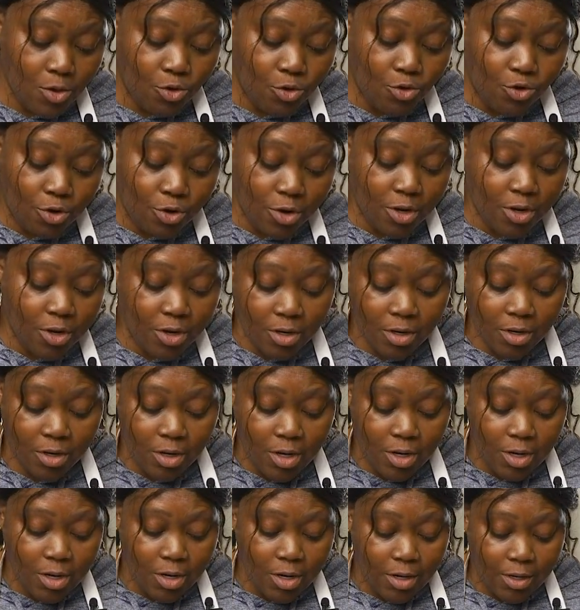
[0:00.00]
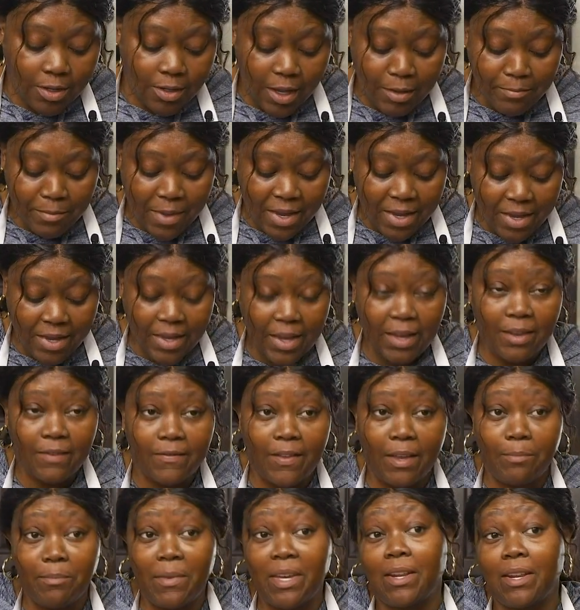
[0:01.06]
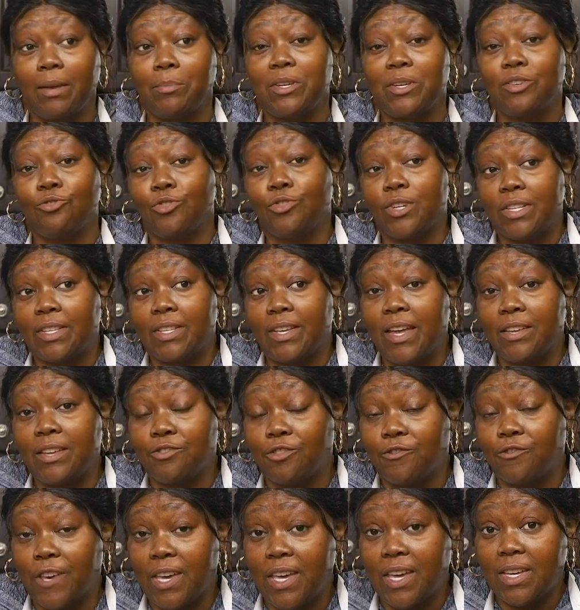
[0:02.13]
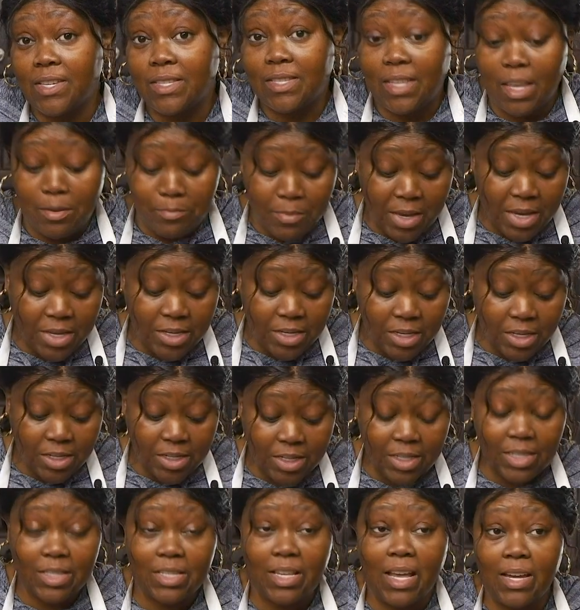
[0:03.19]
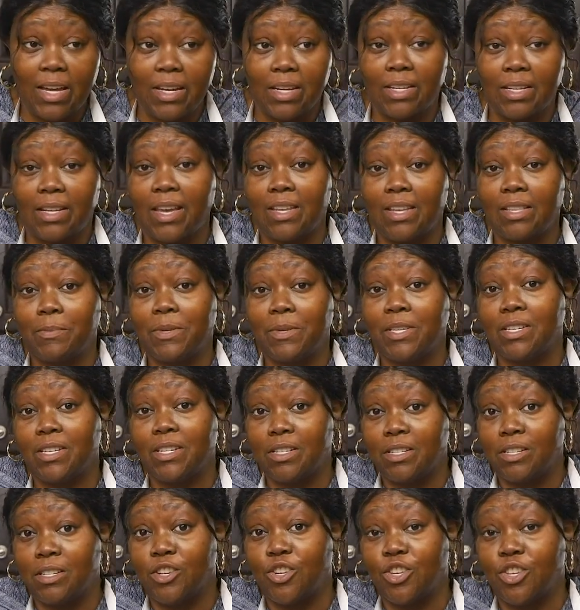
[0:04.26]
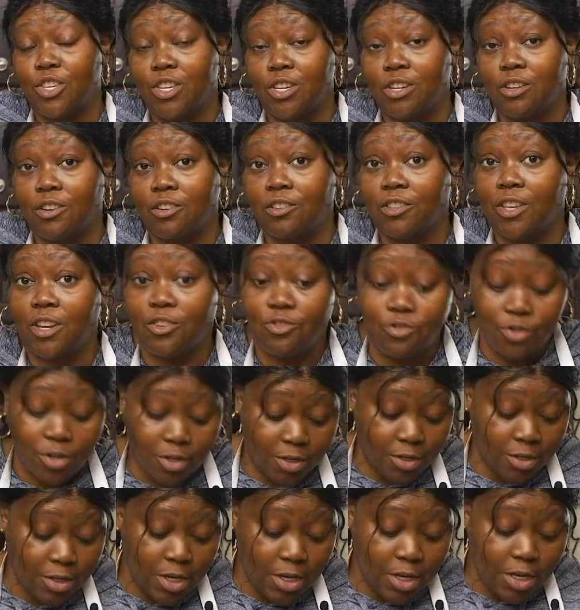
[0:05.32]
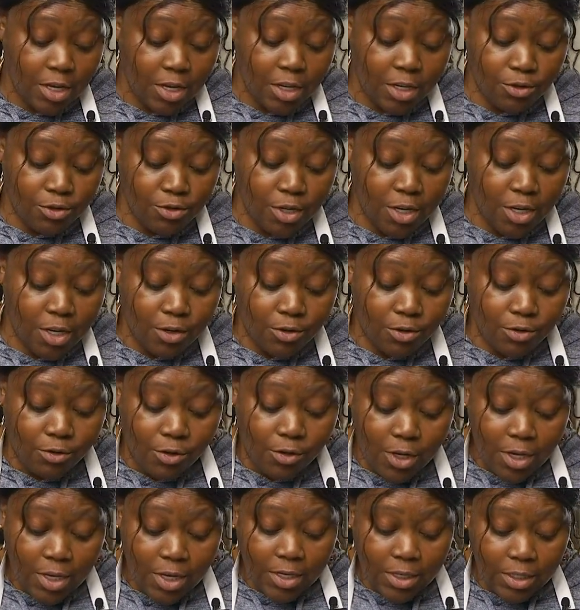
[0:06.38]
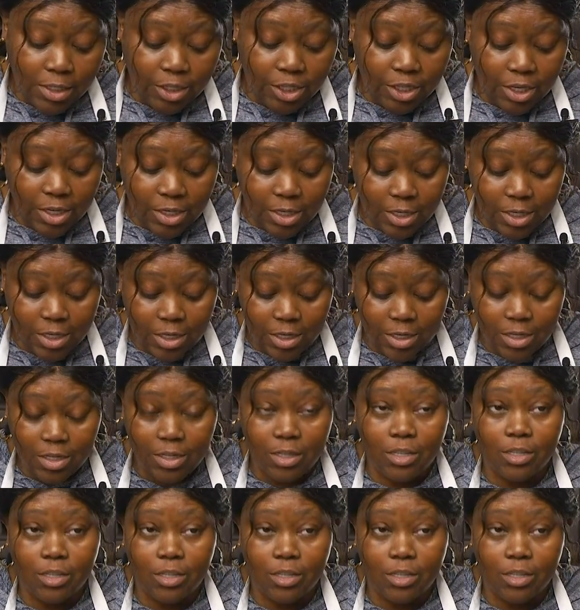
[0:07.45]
or they may not be doing the Daniel fast. They may just decided that at the beginning of the year, they're going to, you know, just